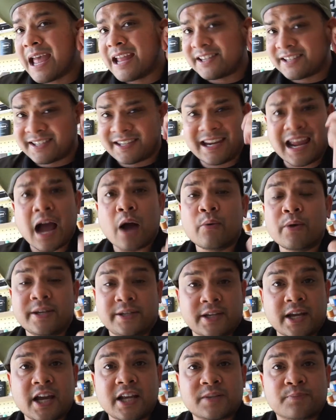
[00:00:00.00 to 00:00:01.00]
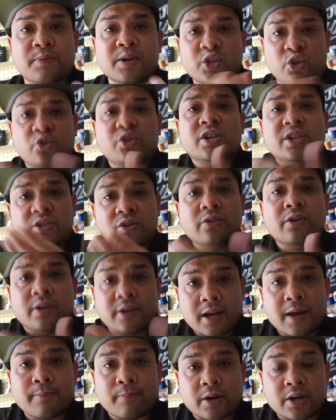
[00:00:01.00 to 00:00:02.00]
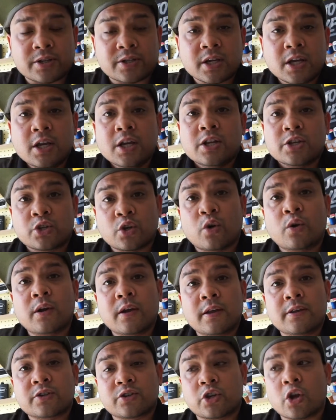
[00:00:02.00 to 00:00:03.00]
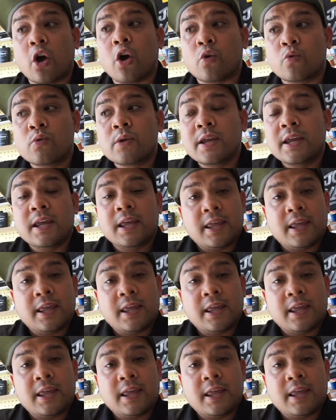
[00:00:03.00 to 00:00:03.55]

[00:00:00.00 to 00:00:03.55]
and see how it does but you should do your numbers so so